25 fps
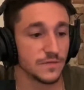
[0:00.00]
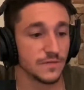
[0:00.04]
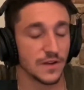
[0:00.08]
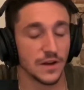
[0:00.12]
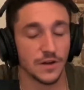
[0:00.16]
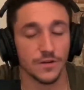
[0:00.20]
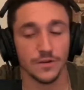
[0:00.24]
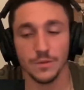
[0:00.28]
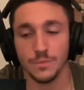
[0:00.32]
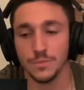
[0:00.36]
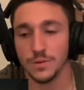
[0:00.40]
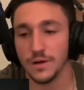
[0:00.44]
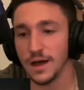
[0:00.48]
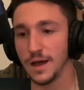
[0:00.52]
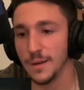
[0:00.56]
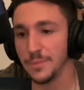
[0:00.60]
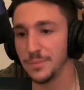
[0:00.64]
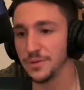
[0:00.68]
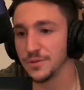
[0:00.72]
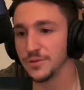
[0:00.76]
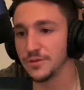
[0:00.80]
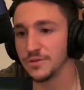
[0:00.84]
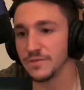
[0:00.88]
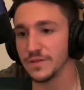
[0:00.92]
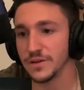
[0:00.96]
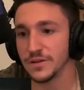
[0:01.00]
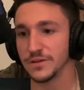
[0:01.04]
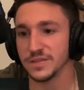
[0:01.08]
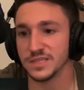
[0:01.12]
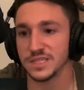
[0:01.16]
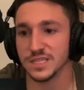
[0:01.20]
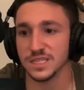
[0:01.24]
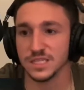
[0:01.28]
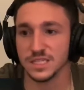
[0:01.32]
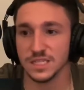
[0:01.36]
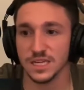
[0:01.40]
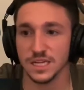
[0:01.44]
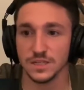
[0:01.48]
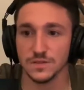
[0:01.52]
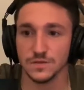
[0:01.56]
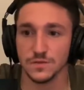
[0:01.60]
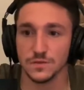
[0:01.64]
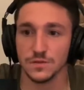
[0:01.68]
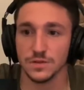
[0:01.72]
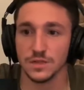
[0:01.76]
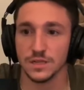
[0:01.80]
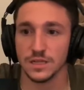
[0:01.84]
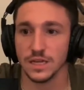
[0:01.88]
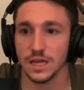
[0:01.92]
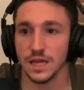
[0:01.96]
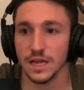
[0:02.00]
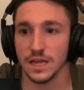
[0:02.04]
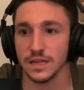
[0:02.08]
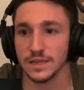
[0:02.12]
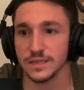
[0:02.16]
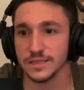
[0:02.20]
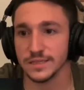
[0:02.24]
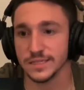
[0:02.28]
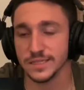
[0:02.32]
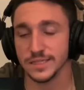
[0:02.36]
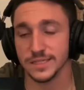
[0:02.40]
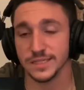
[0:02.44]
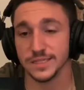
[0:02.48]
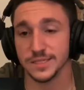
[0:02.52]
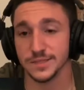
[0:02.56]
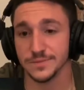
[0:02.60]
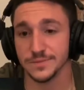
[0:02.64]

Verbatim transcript: very popular, very successful, and and